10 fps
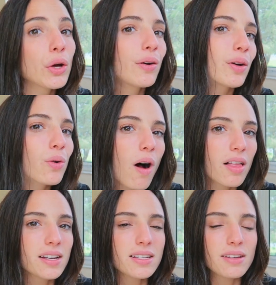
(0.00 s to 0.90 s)
good
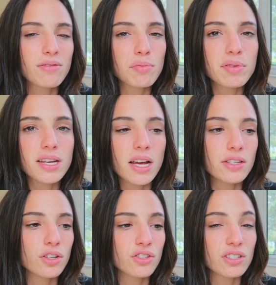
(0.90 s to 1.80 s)
qualities of a PA,
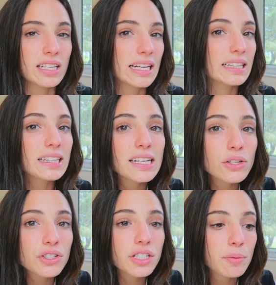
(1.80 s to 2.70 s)
such as like
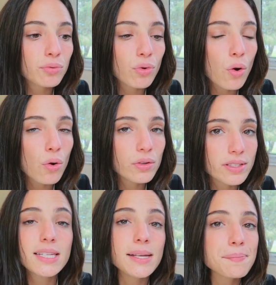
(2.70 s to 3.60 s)
leadership roles,
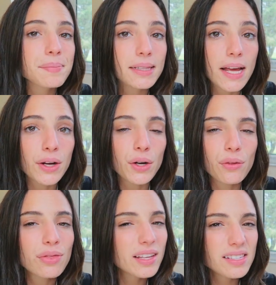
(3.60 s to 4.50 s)
team
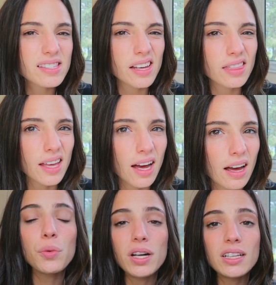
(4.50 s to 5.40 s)
player, things like that.
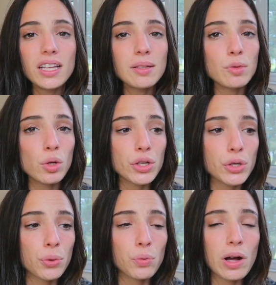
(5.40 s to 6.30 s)
You want to let them know that
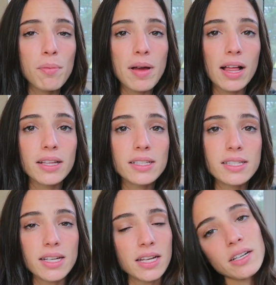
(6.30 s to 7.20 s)
you're well
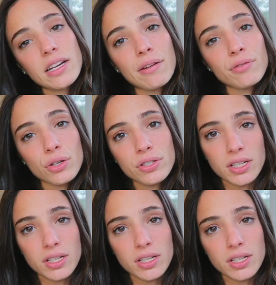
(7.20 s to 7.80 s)
balanced and a diverse